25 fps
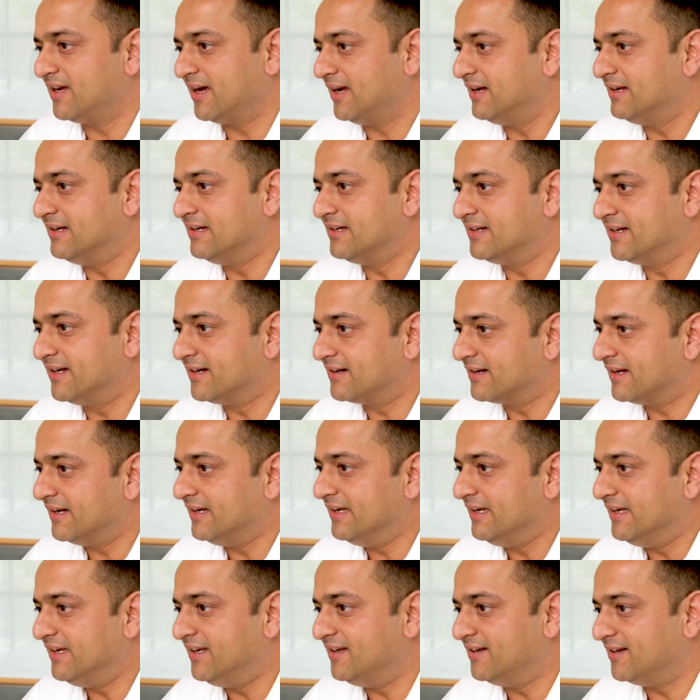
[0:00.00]
I didn't get
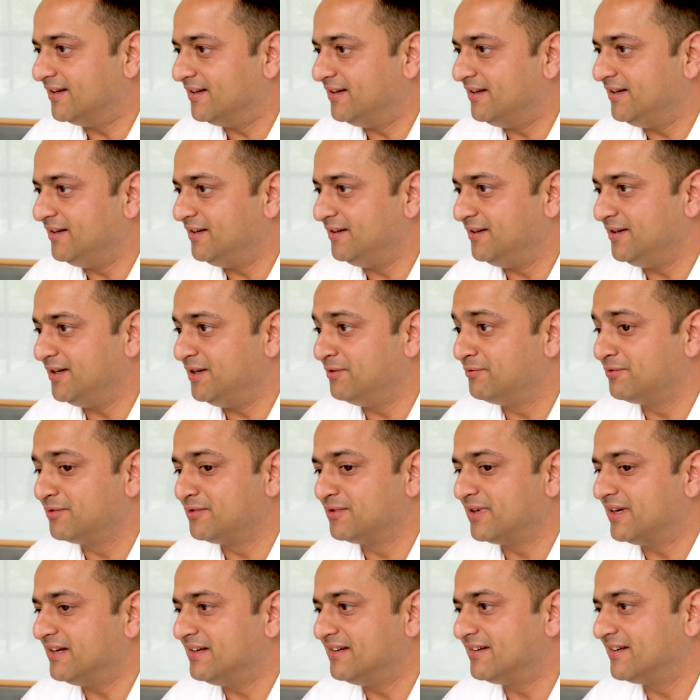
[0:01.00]
any any
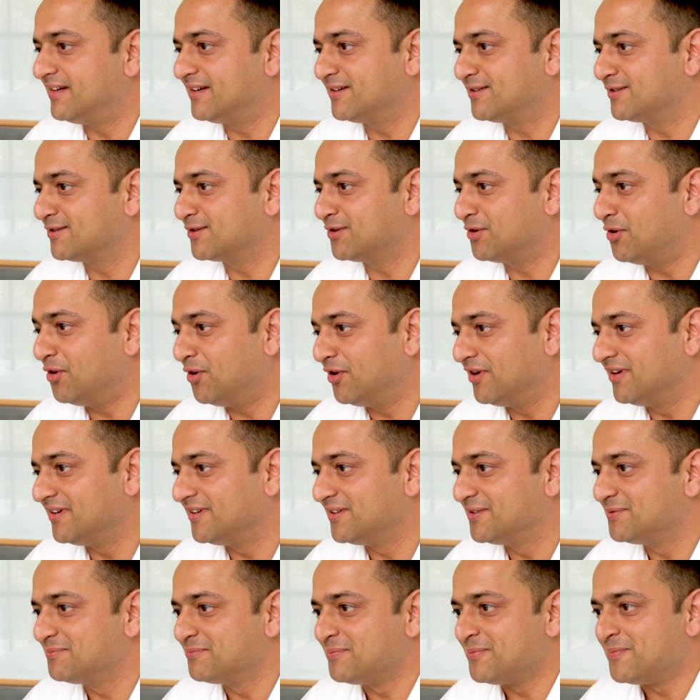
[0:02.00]
even I didn't get a
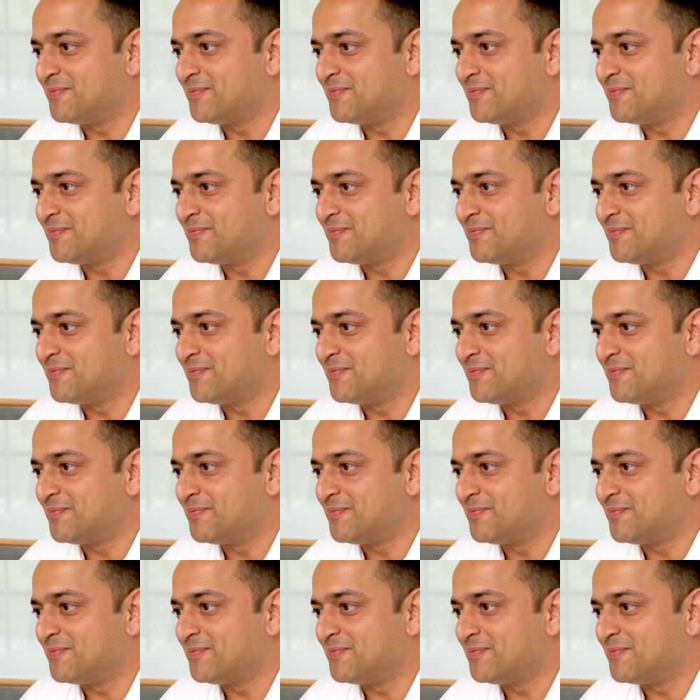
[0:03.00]
call.